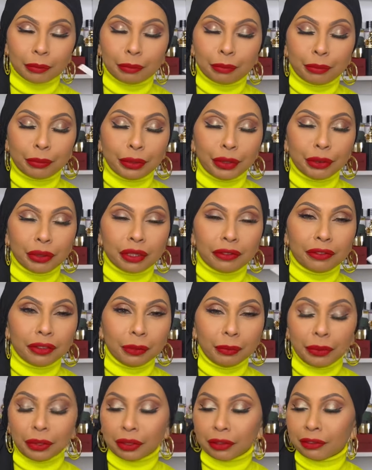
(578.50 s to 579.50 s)
Beautiful,
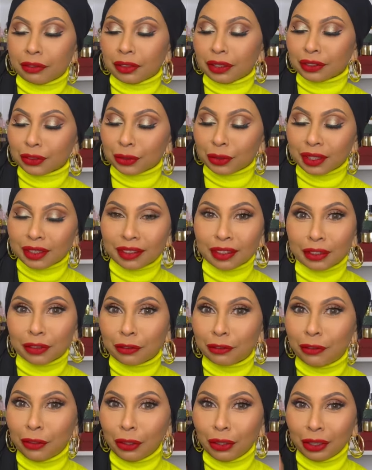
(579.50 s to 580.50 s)
beautiful. So this is
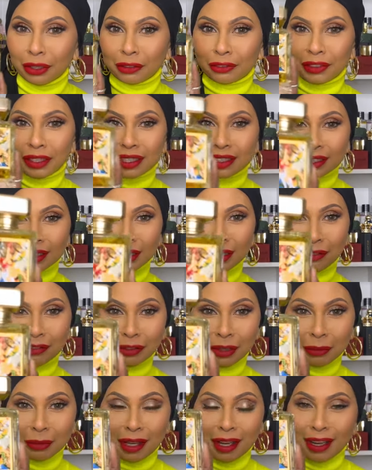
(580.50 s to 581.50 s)
Fall of Phaeton
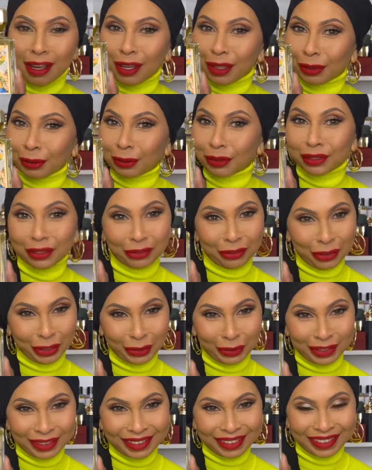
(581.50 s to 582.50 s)
from Argos
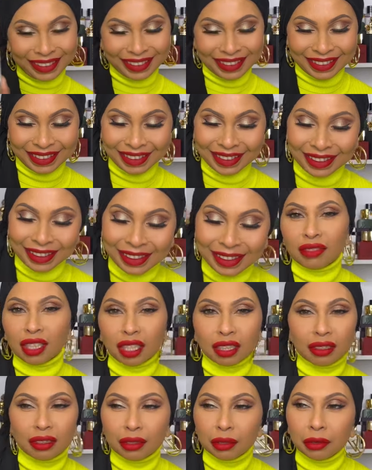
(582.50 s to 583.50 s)
Fragrances.
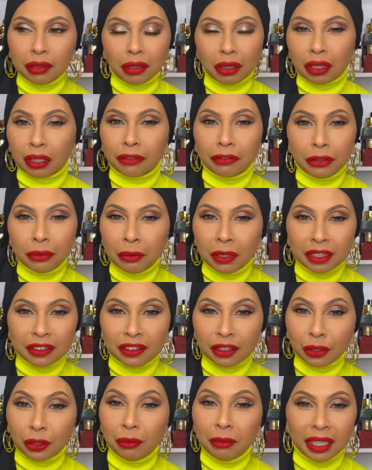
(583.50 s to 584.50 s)
Not too long, a few months
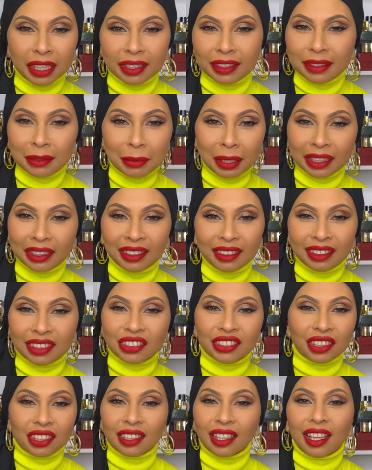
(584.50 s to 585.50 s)
ago, made it to my
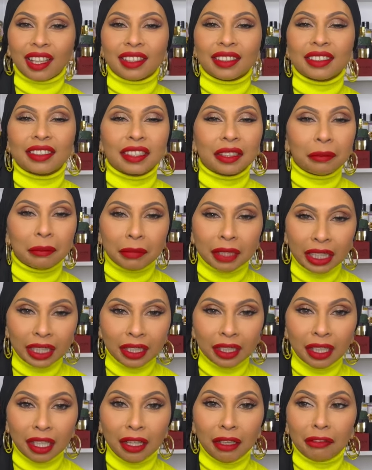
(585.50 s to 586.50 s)
collection. And to
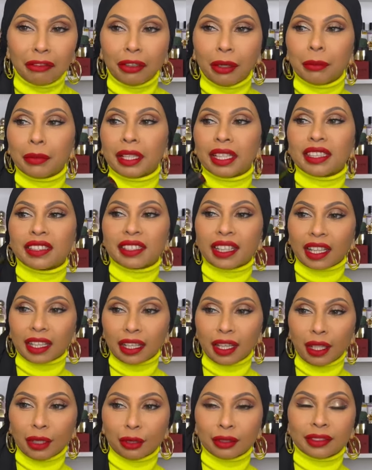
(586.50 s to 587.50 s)
me, from the entire
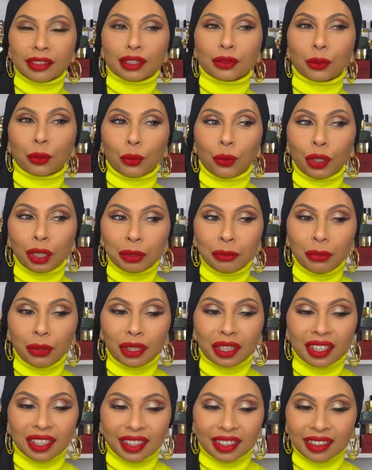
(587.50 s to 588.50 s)
house, there's one
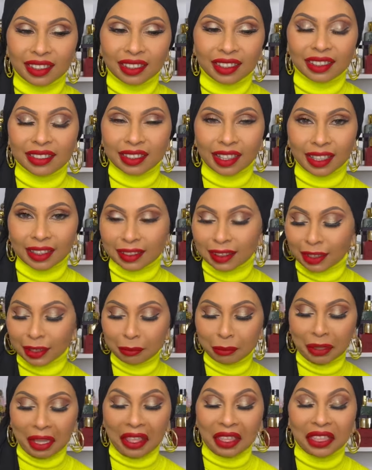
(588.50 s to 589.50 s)
more that I think it's
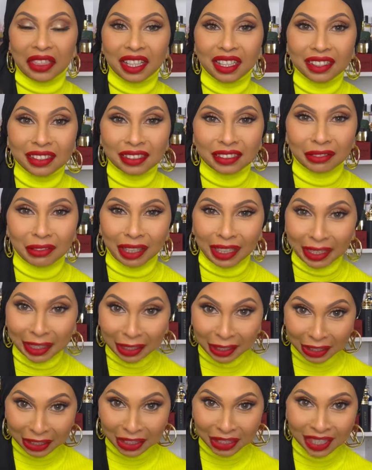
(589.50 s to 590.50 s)
excellent. But this right
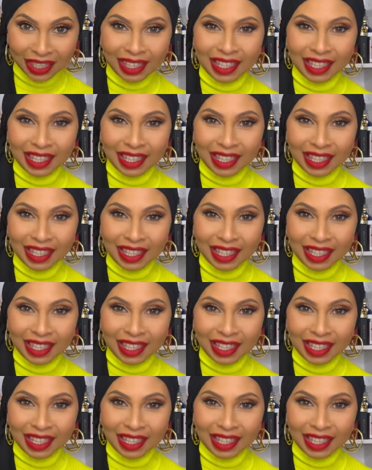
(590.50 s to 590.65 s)
here